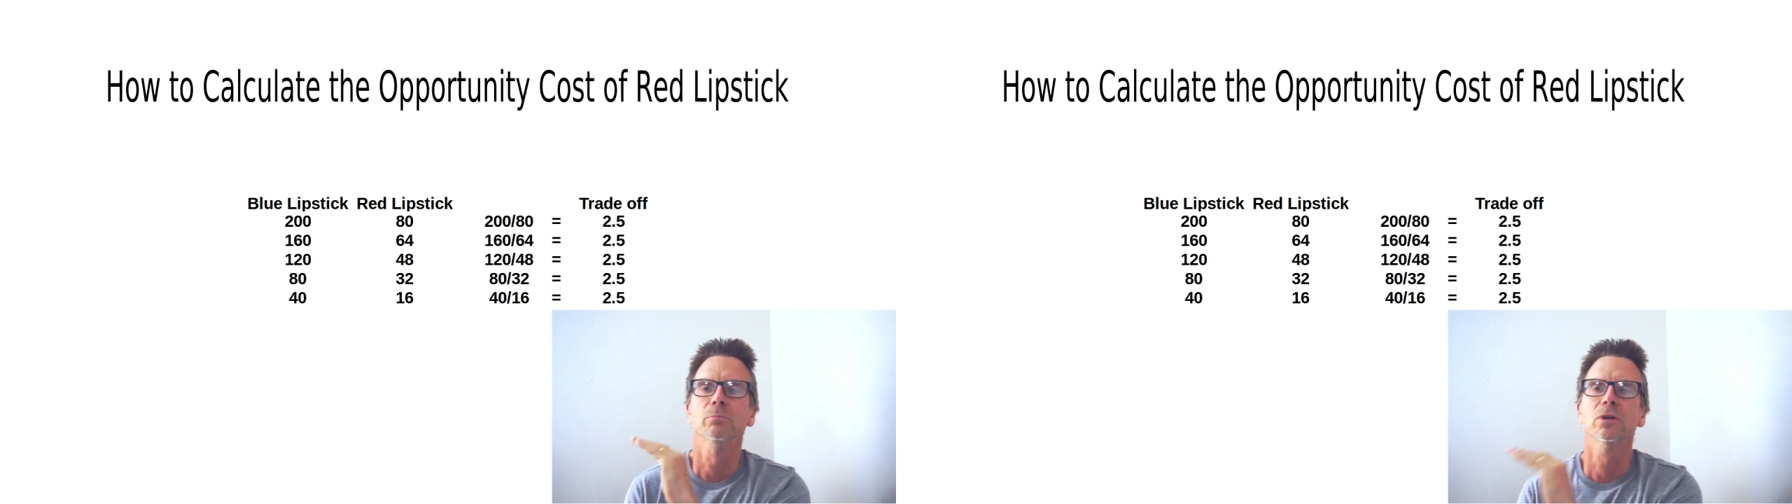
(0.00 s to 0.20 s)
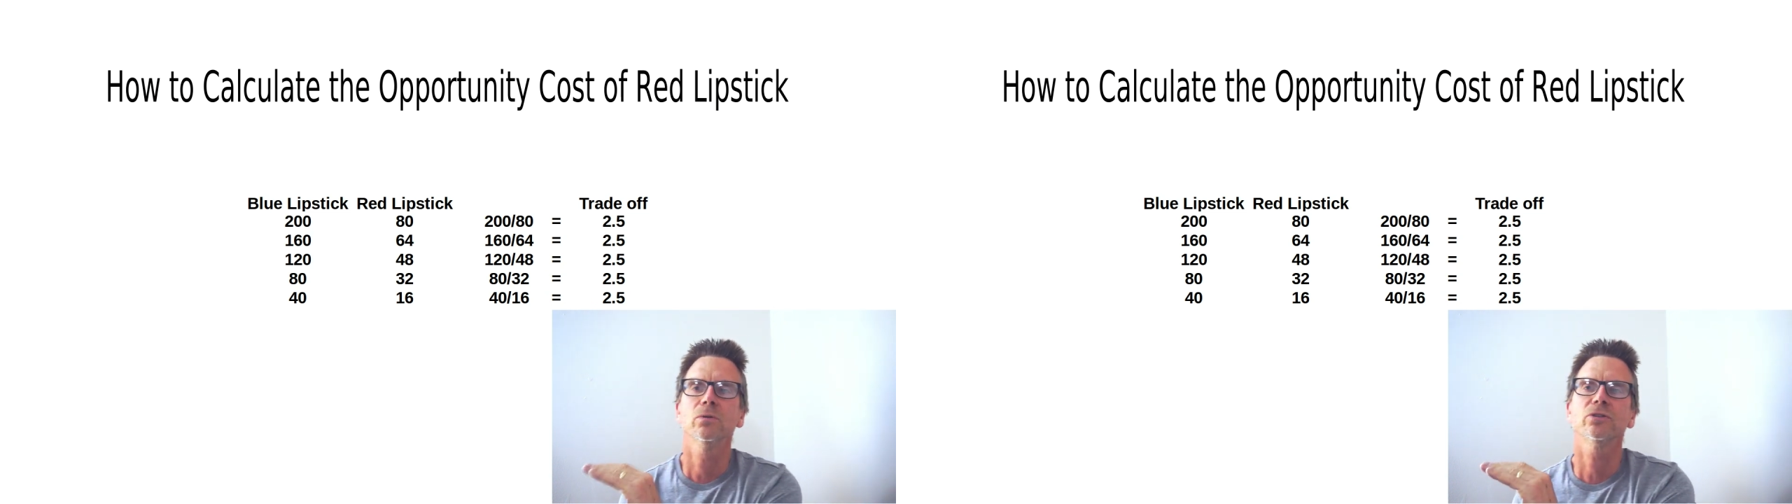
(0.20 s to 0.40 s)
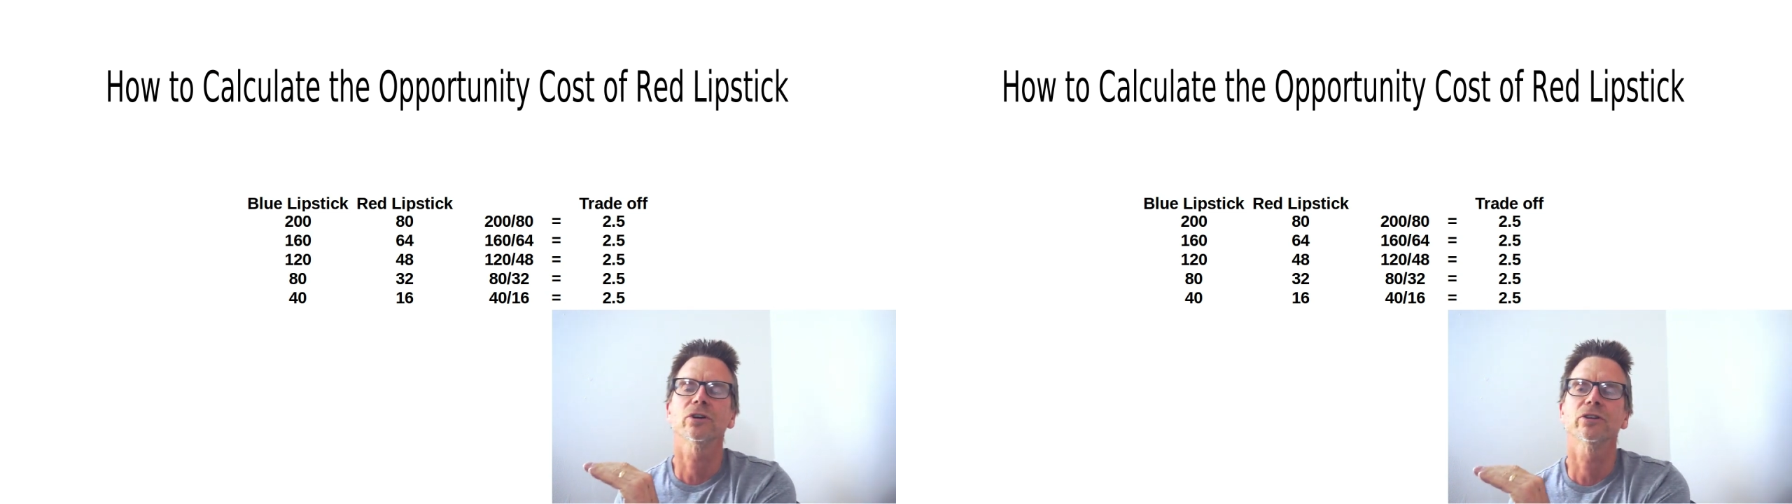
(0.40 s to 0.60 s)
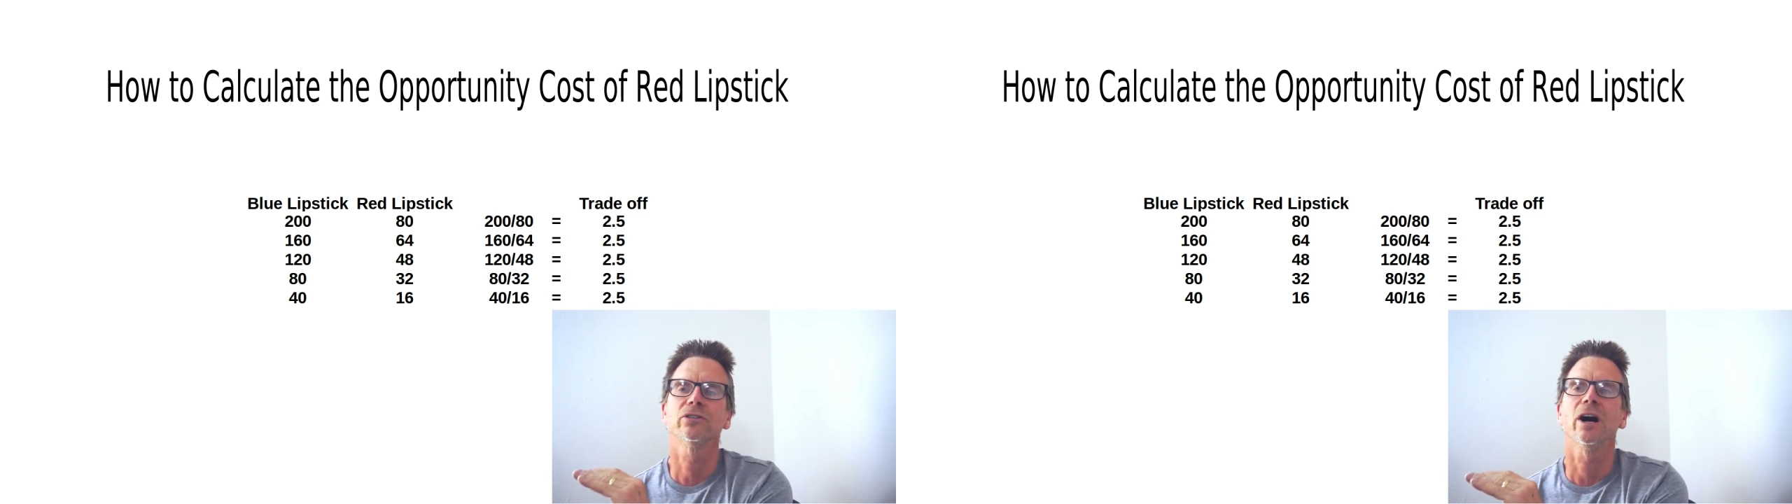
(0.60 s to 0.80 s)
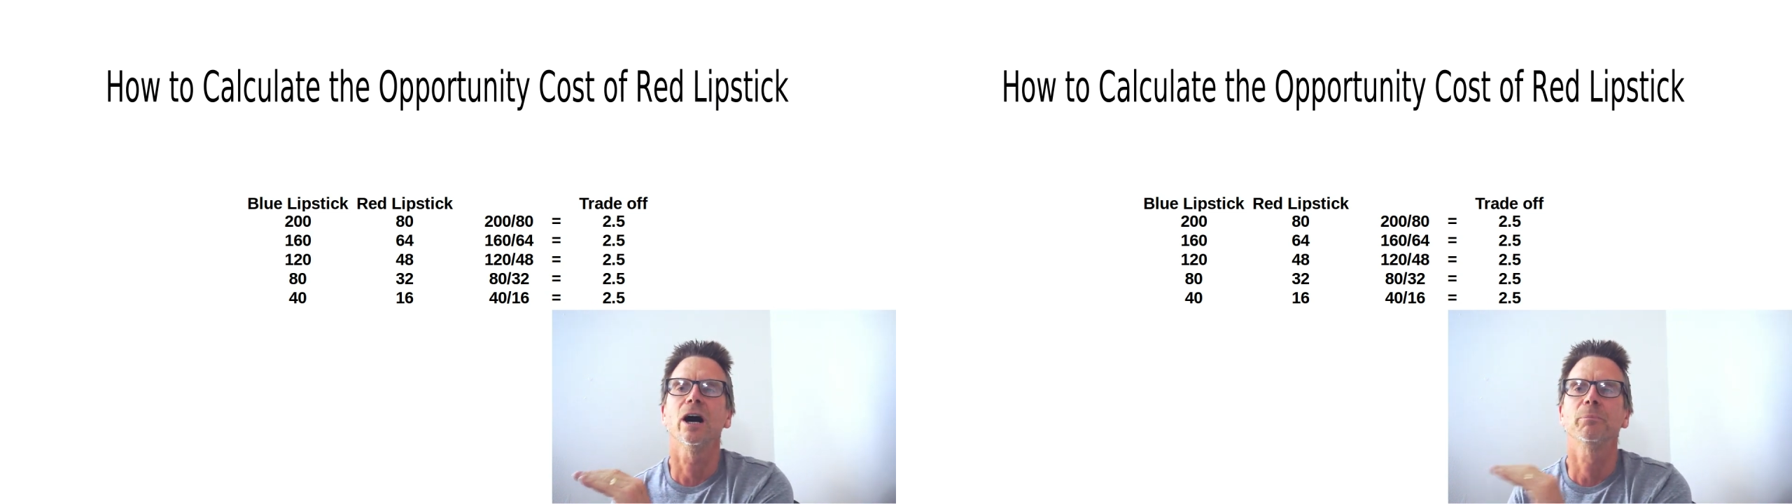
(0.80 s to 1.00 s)
blue is on the
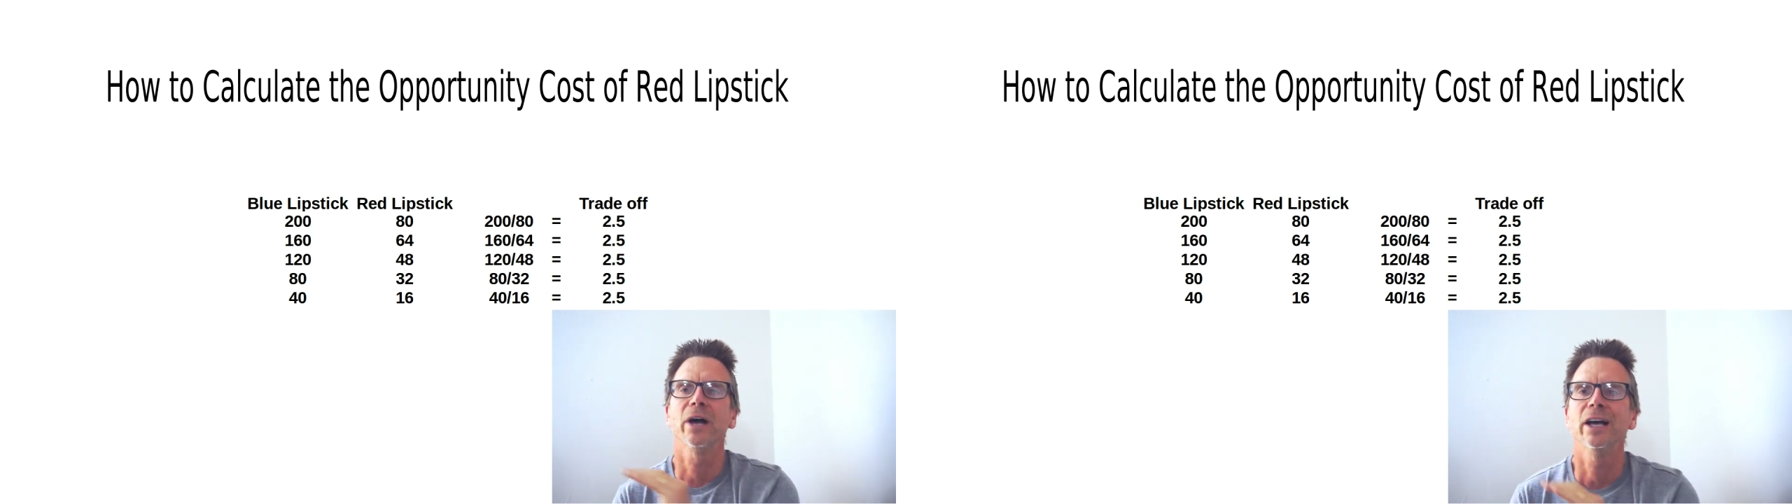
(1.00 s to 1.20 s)
top